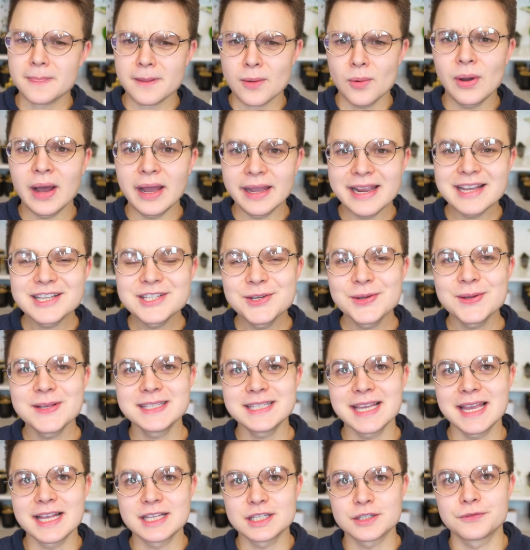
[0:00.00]
well, I guess you could
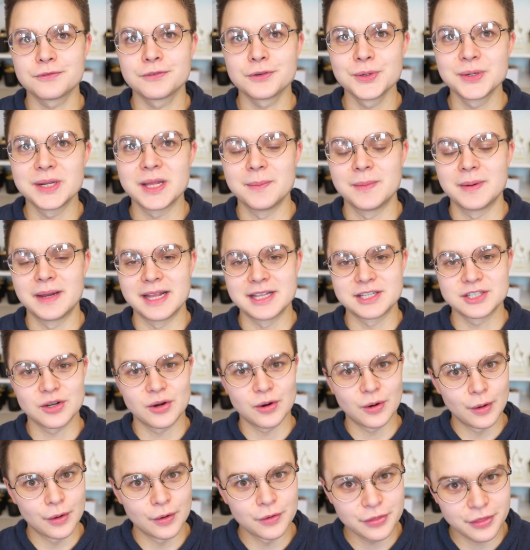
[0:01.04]
say it's fruity, but it's
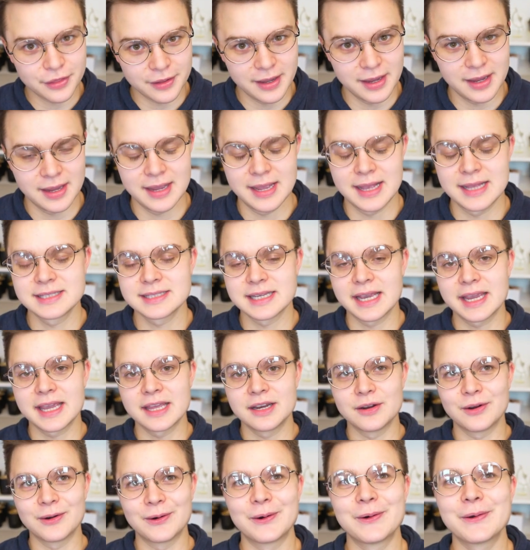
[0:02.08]
earthy. It's like
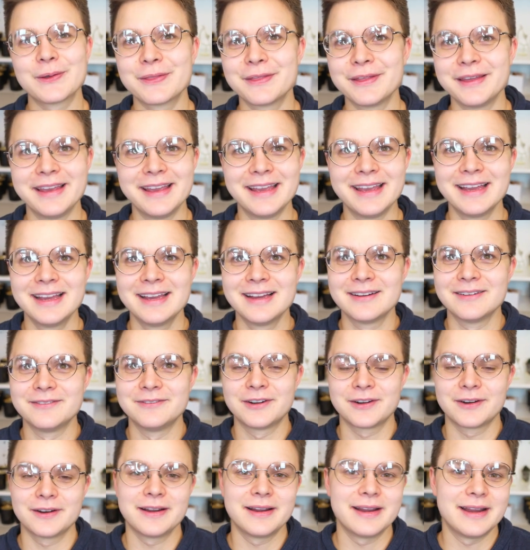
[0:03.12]
an earthy,
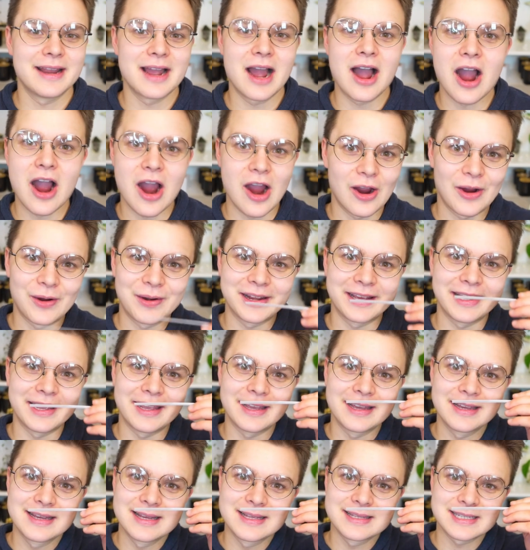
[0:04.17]
very
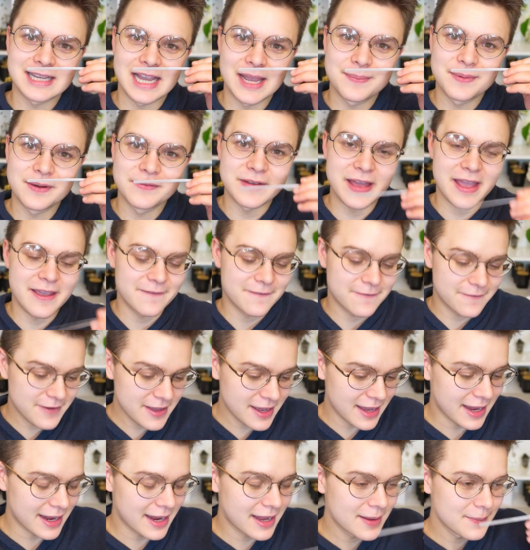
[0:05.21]
hearty type of a
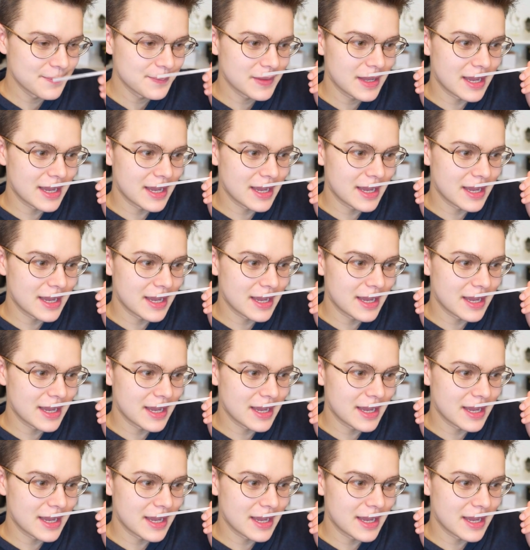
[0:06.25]
fig.